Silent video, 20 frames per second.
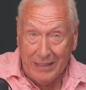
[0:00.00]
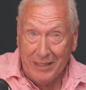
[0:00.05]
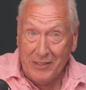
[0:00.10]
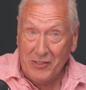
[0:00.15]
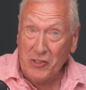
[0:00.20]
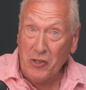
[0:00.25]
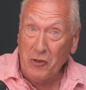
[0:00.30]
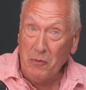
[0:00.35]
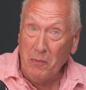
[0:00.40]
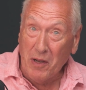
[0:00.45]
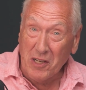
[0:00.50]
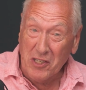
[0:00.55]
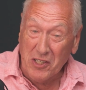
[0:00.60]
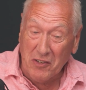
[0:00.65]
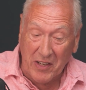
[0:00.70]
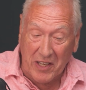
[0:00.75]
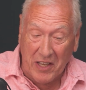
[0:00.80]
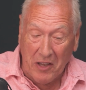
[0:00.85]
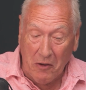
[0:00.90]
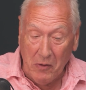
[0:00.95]
too much
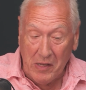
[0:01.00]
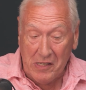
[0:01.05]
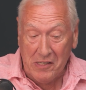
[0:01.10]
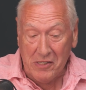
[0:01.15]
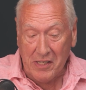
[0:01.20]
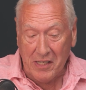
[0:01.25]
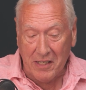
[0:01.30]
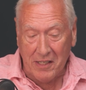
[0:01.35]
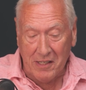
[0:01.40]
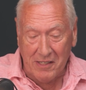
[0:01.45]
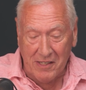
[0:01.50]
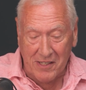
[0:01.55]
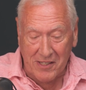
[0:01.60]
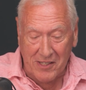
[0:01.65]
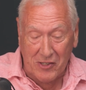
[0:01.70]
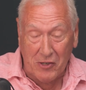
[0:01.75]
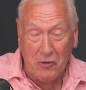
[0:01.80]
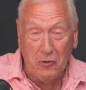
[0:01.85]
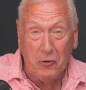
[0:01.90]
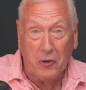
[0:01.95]
of a coincidence,
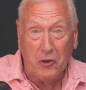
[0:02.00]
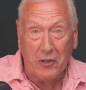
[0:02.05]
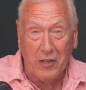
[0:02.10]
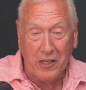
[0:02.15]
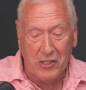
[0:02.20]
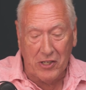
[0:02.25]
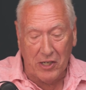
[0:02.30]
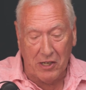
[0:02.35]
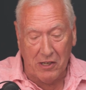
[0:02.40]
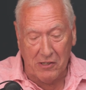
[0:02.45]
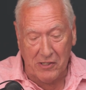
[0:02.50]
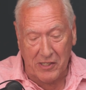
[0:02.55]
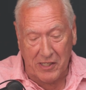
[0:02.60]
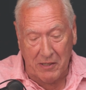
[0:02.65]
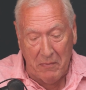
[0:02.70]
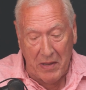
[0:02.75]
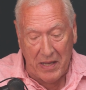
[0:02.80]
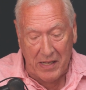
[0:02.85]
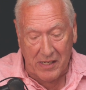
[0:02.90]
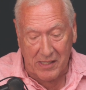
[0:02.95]
too good a chance to
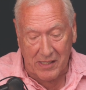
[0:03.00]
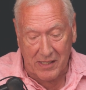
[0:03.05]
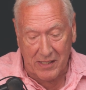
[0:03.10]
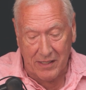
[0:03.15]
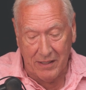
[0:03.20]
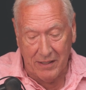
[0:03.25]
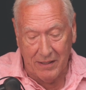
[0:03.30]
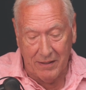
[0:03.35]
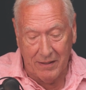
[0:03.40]
miss.